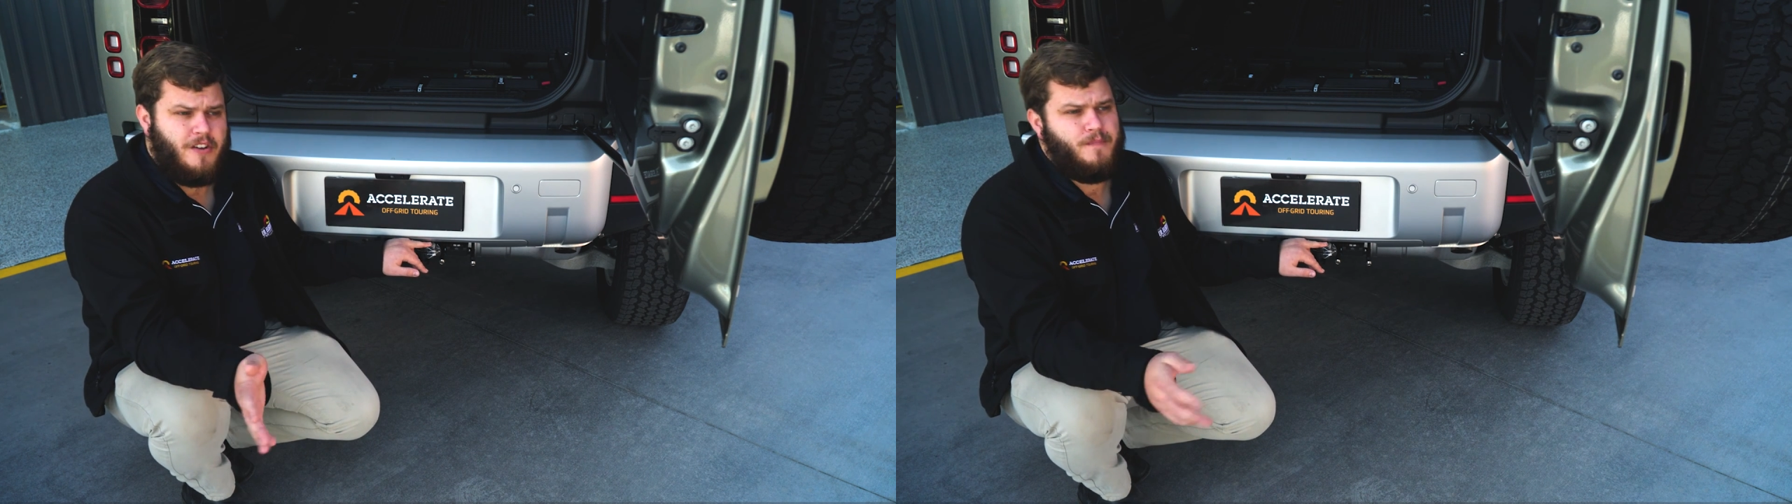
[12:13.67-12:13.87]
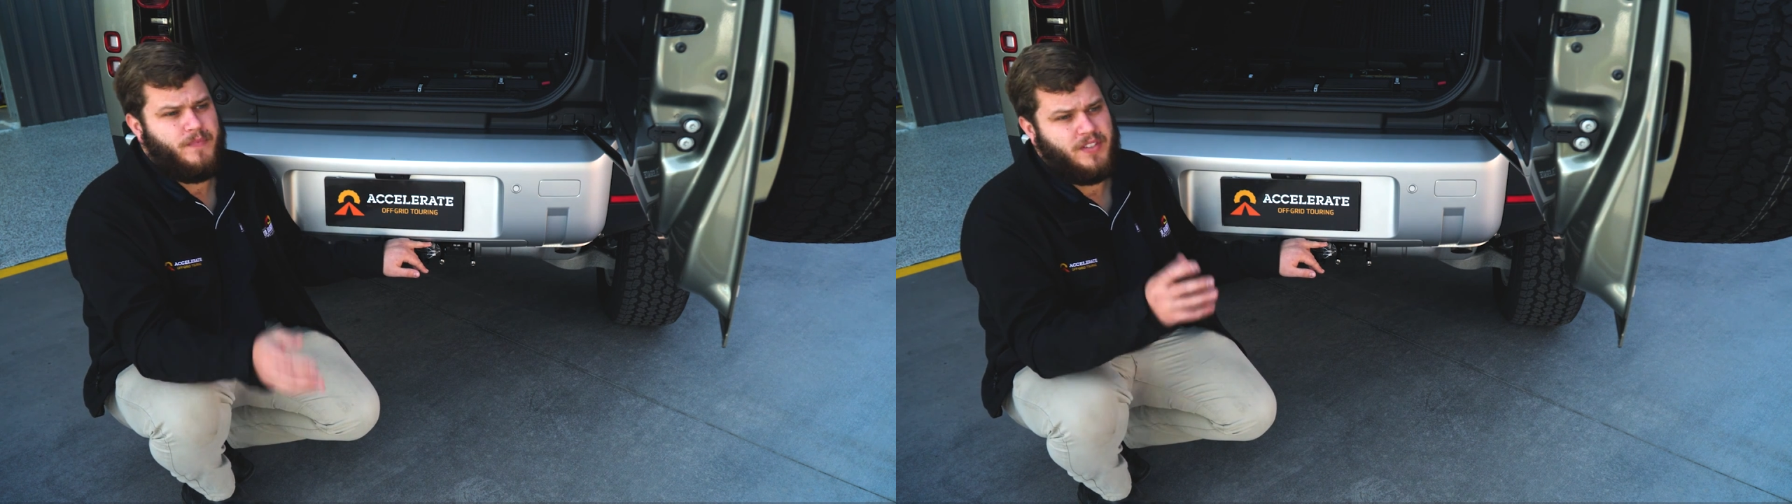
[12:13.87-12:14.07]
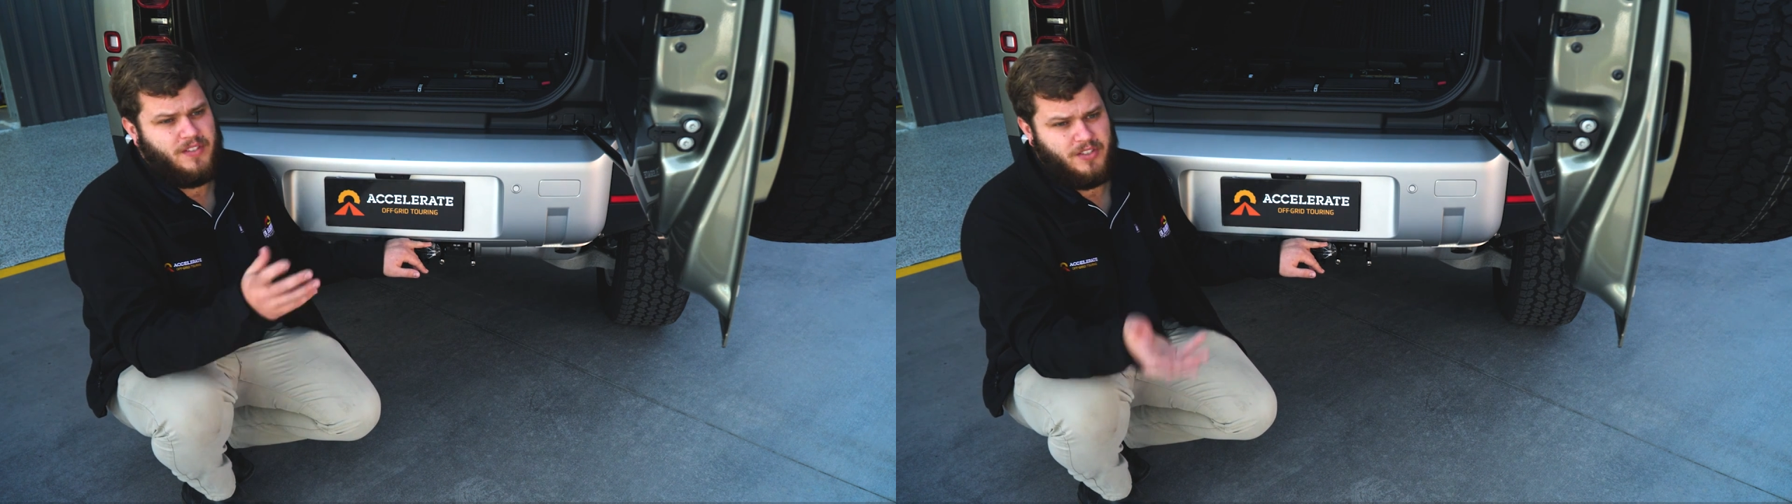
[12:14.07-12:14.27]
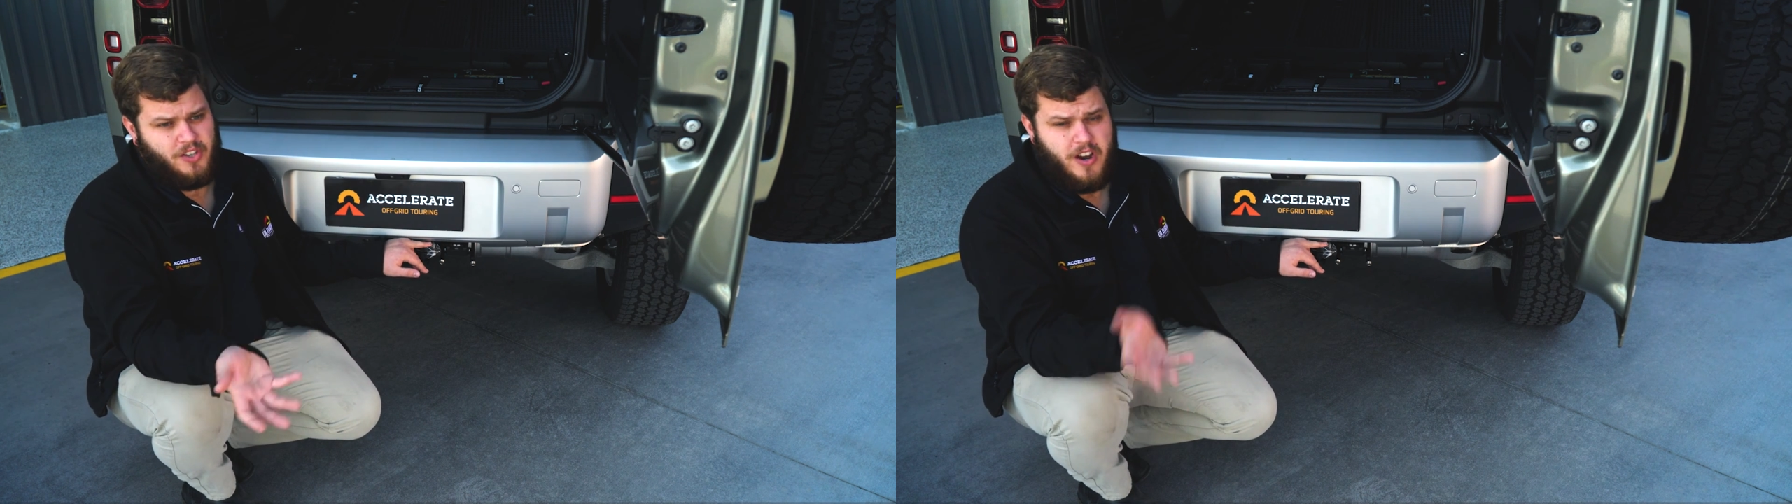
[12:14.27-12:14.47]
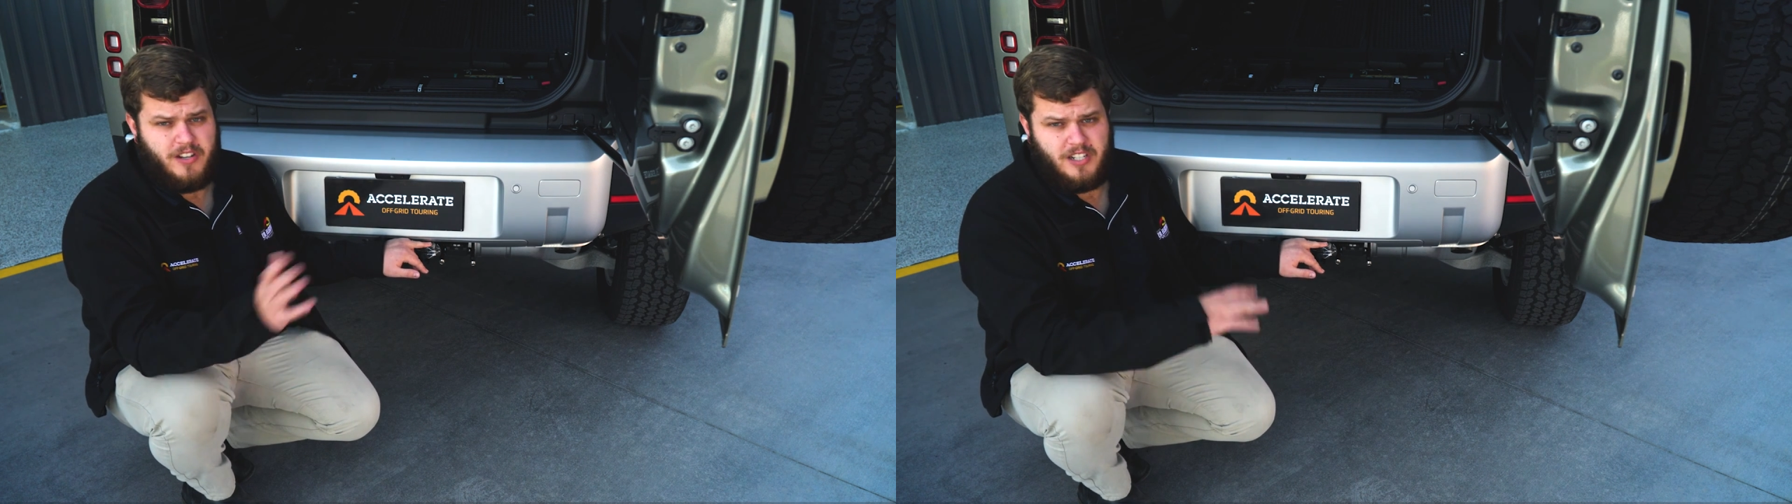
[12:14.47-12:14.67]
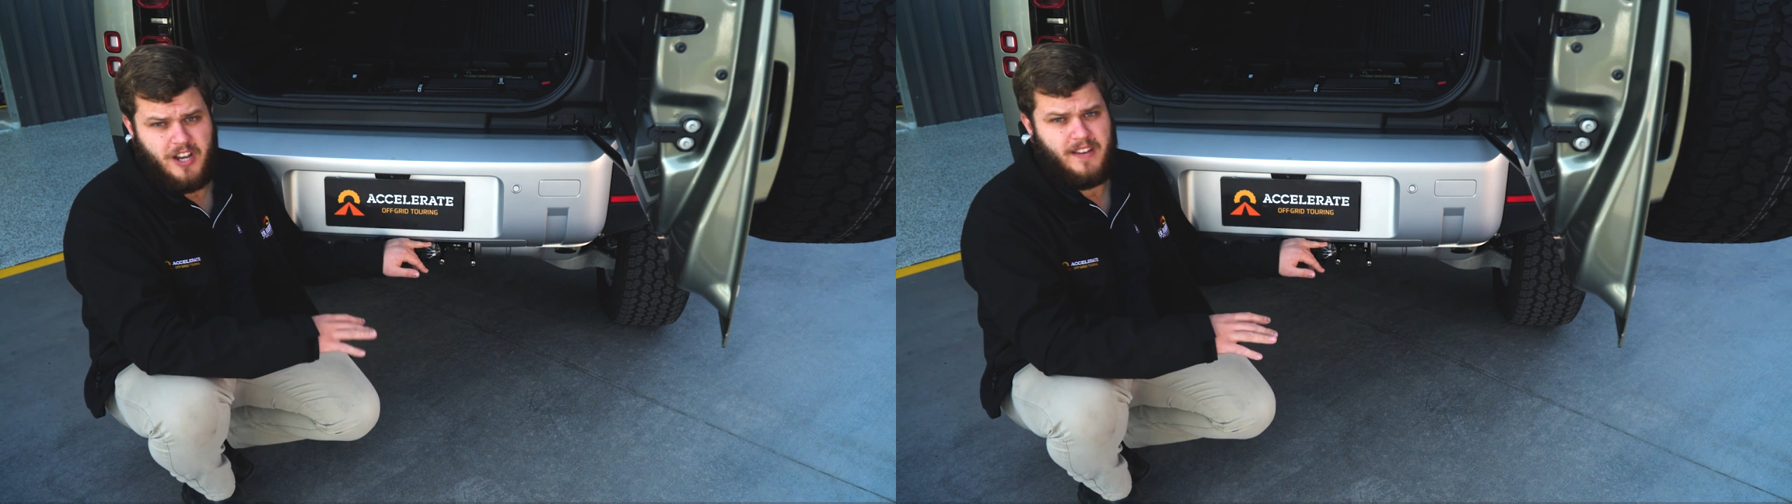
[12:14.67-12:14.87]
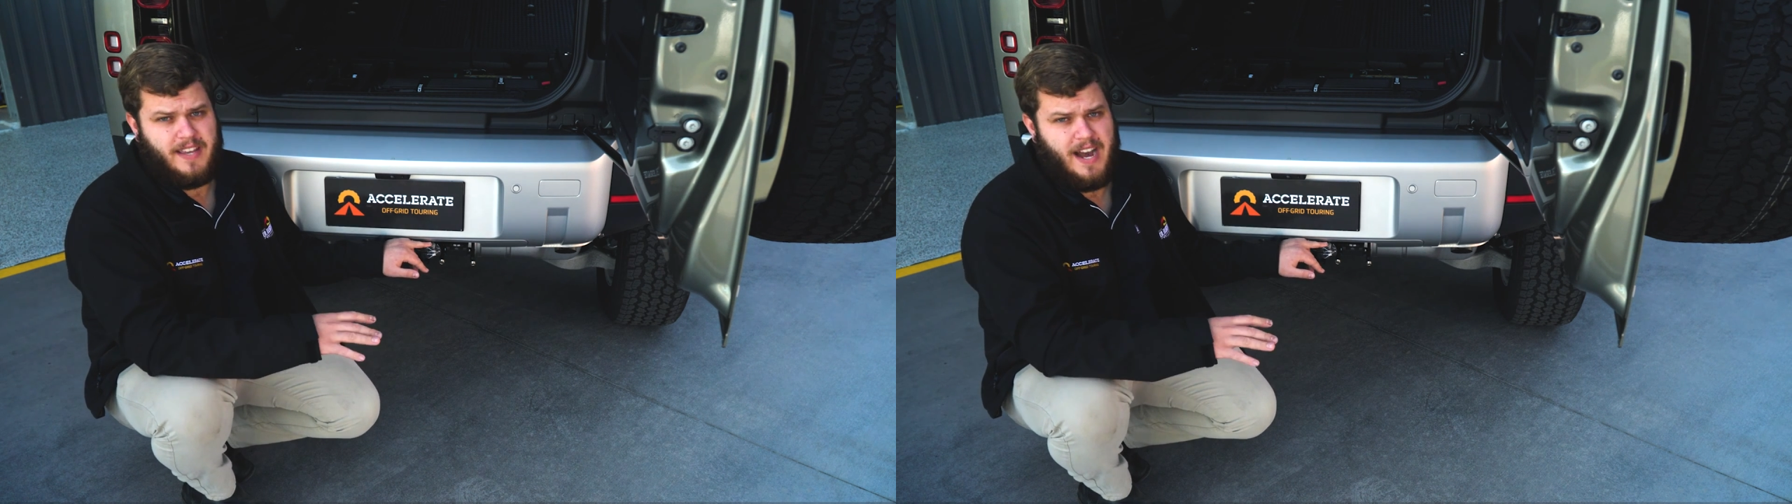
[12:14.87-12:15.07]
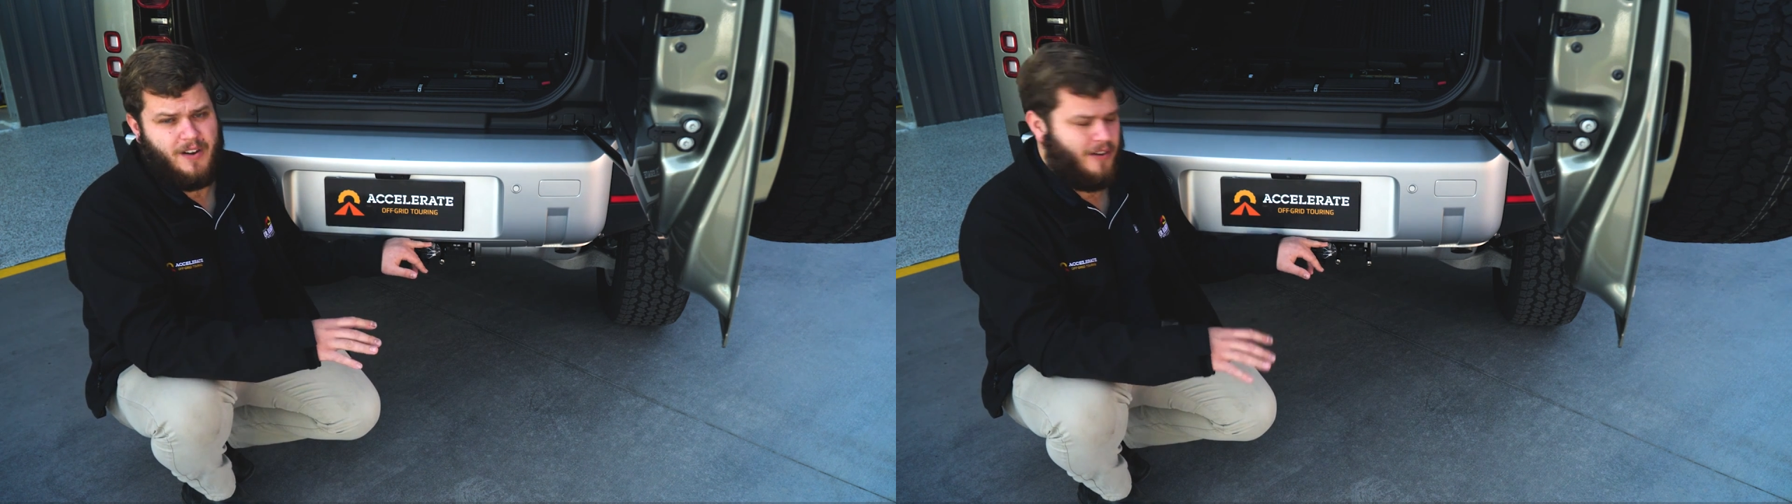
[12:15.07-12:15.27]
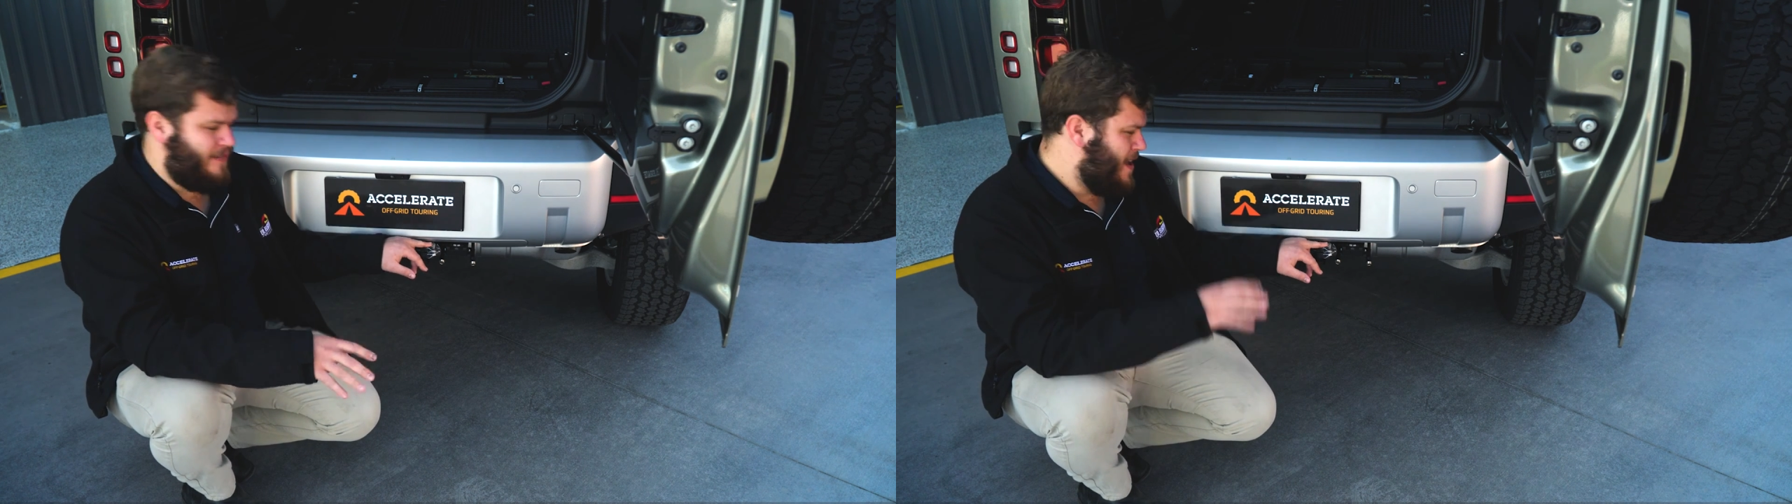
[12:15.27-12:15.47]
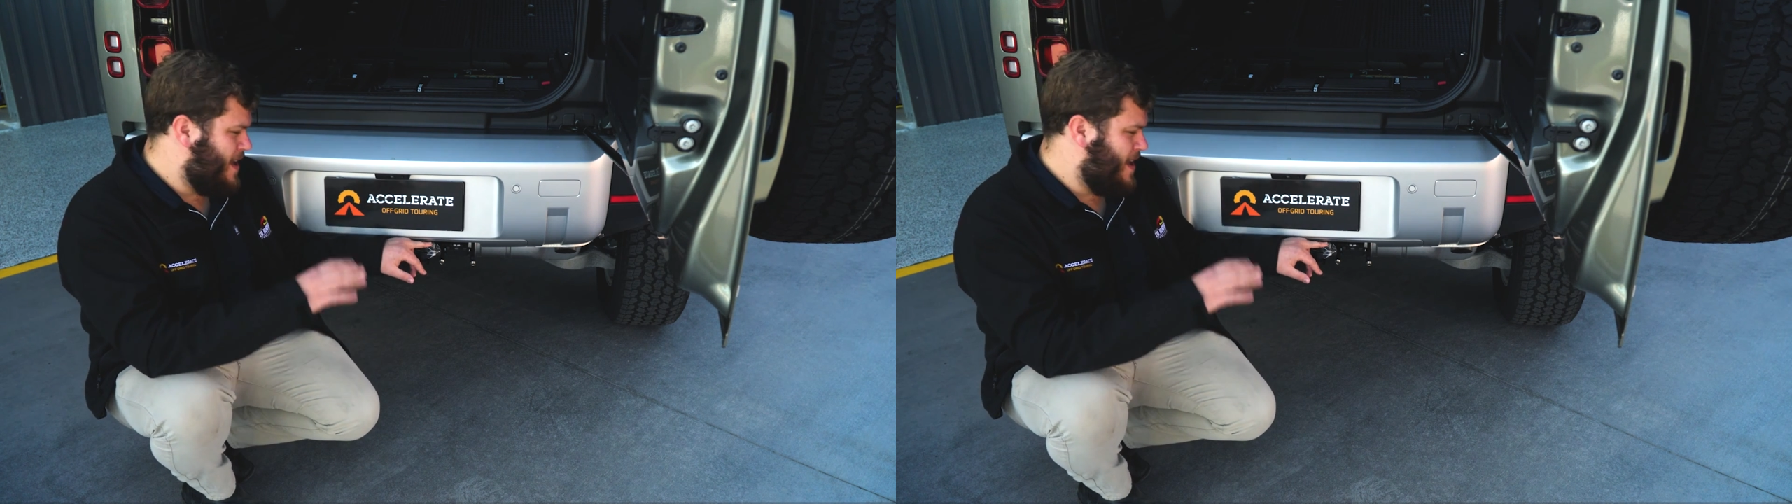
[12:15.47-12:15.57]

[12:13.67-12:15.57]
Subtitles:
As soon as you turn the car off,